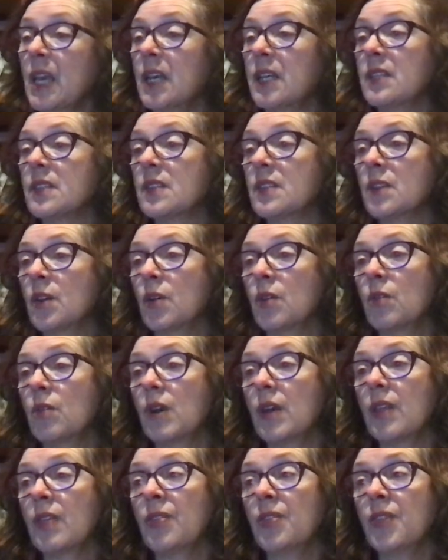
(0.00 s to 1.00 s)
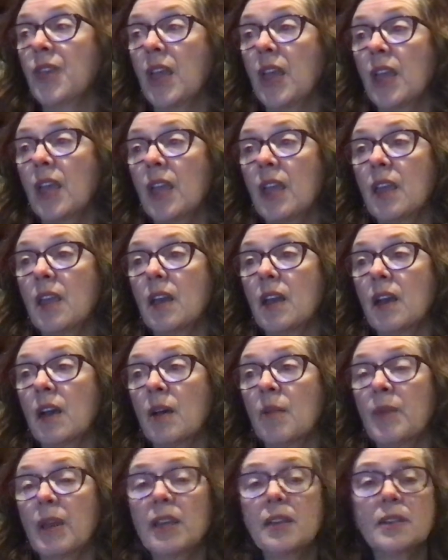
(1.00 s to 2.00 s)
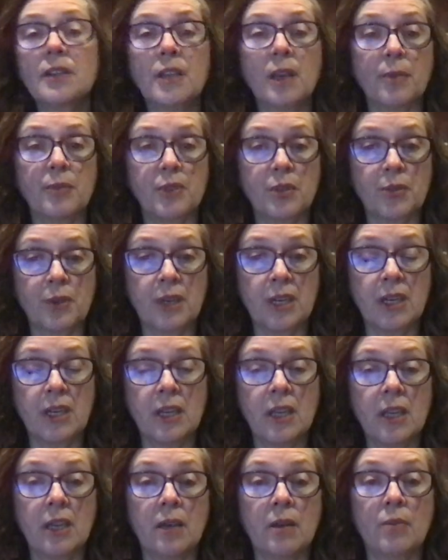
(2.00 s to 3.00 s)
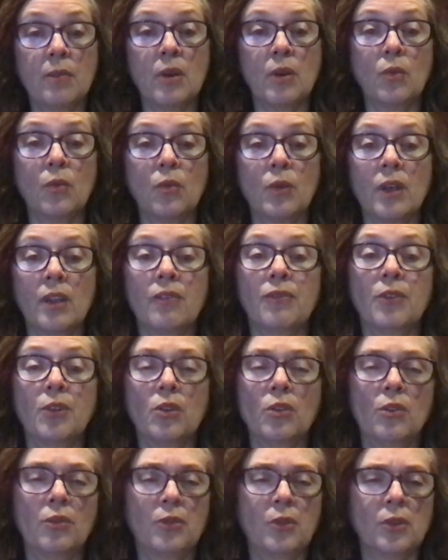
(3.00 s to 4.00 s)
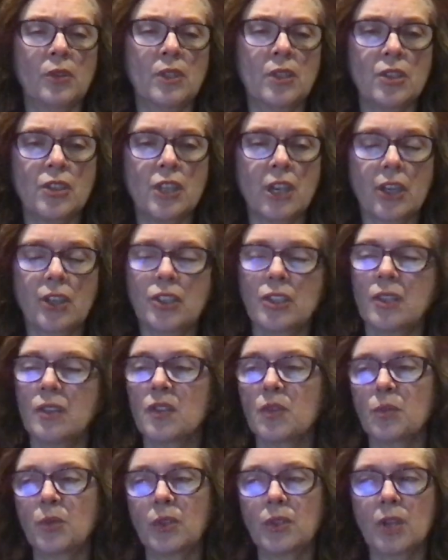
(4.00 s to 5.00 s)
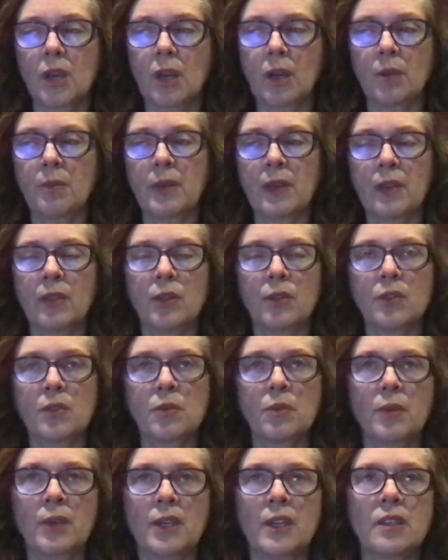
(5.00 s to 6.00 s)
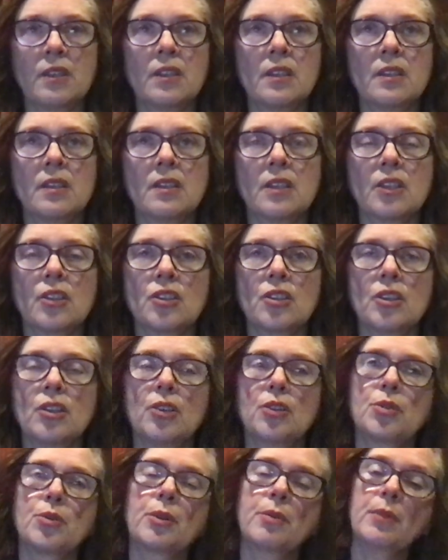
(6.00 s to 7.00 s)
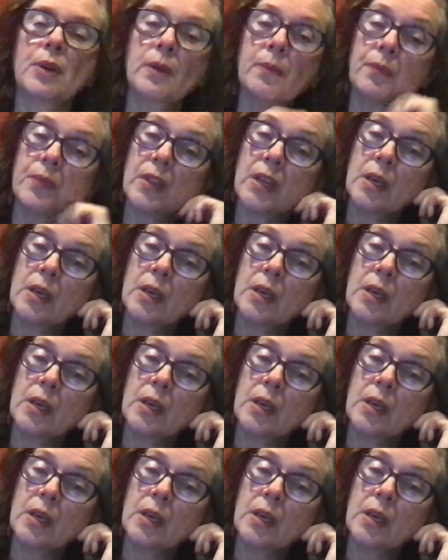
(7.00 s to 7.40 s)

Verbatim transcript: So they um, ended up treating him with vocal fold injections. We'll talk about those when we get to the section on treatment.